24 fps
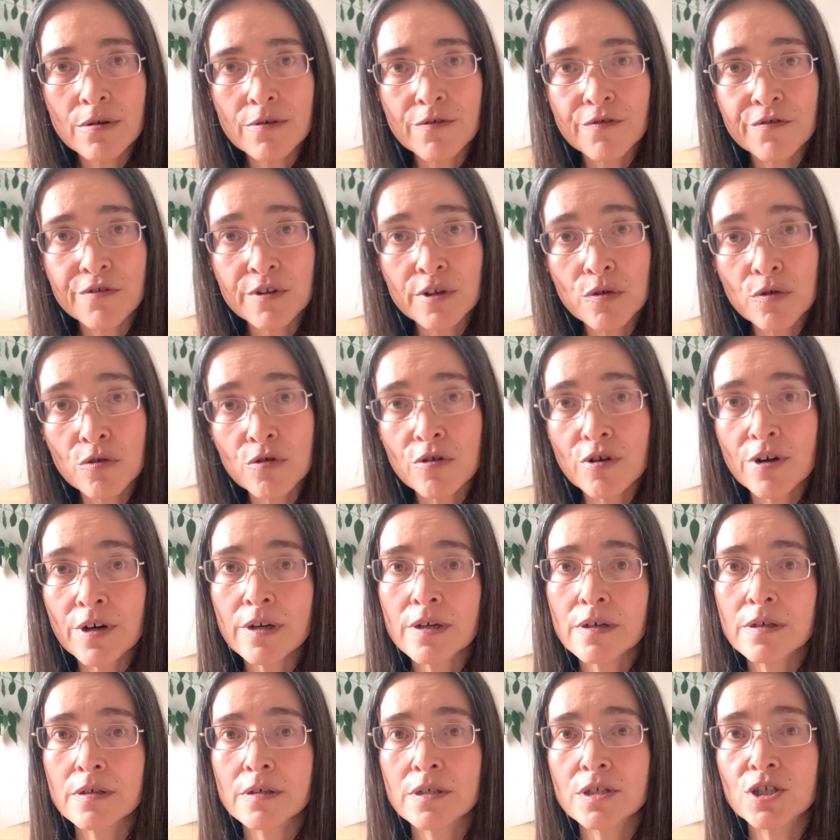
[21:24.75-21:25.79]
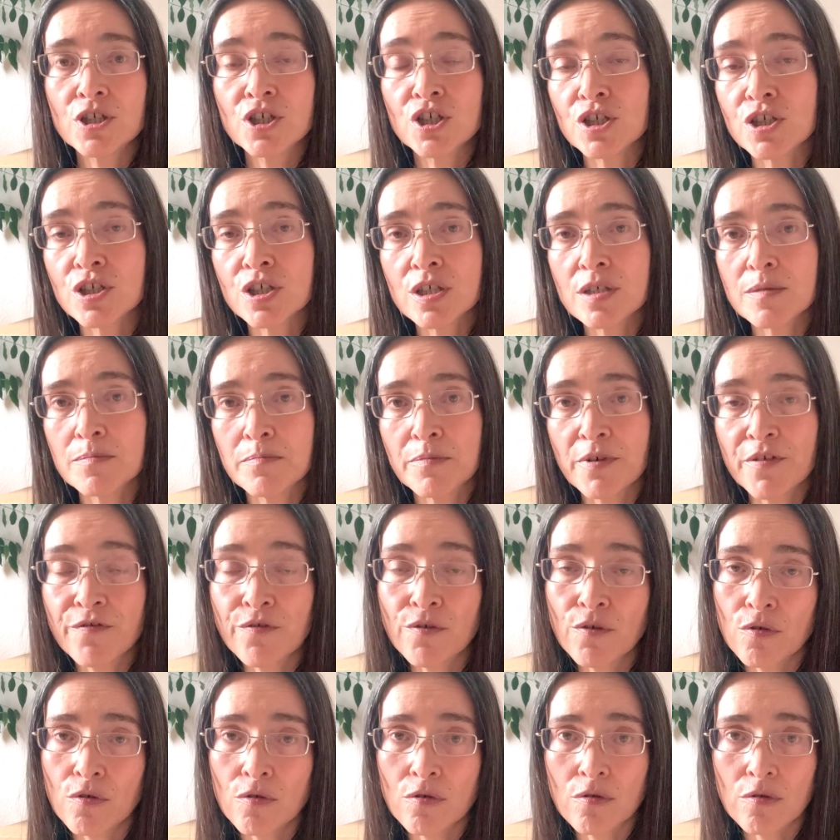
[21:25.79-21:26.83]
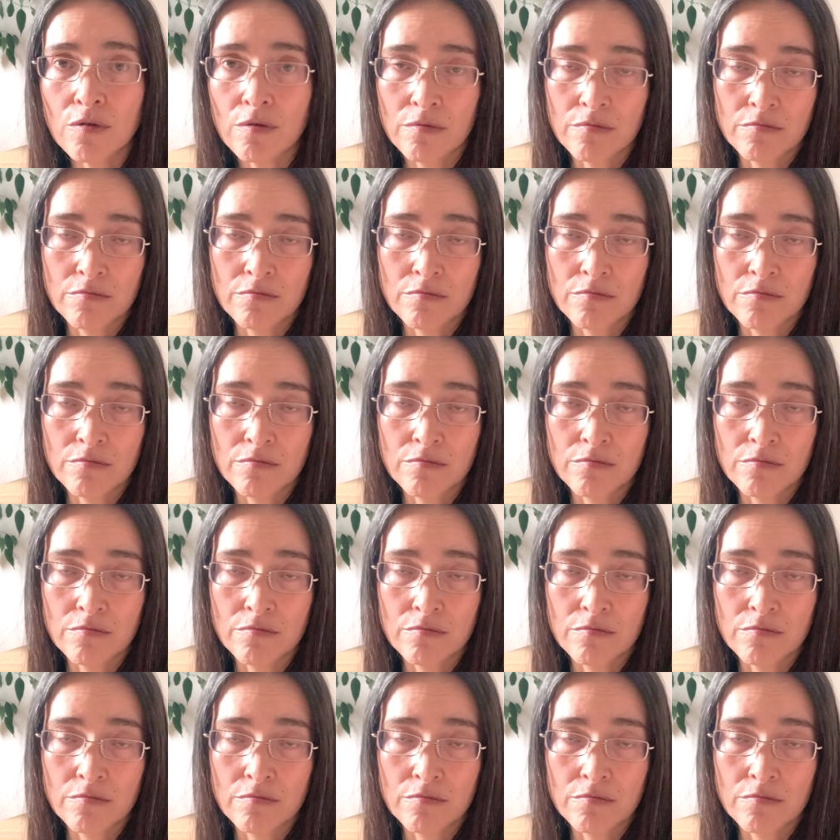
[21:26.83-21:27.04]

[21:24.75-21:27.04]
floor just before